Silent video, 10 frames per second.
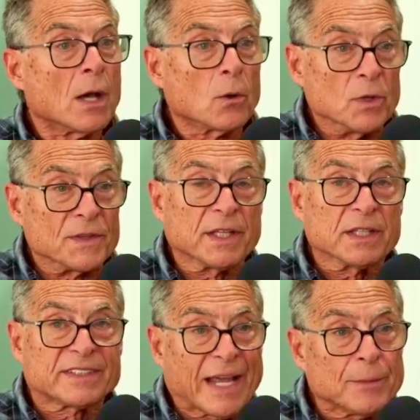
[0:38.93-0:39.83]
with the
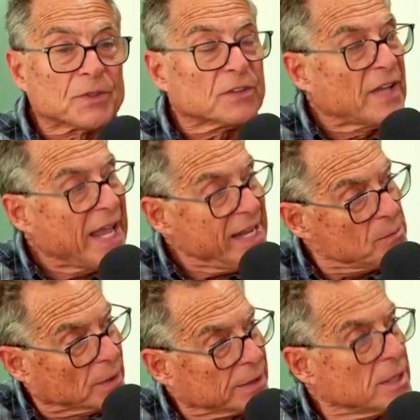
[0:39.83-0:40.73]
attempt of
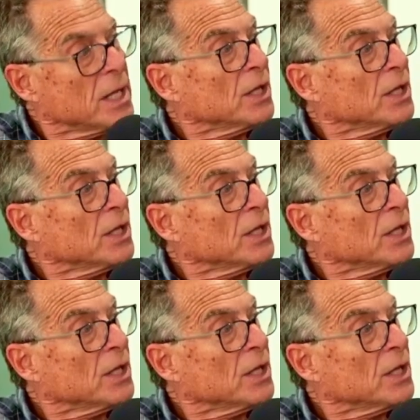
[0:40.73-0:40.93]
Haman